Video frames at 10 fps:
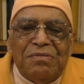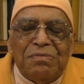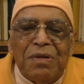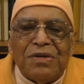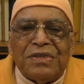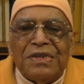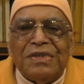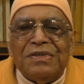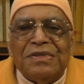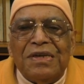person
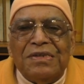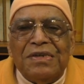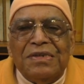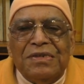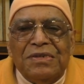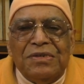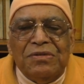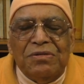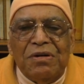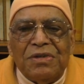
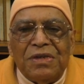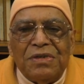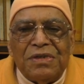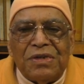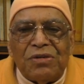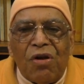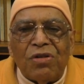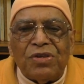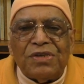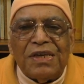who was a
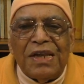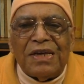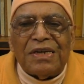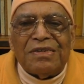cloth seller.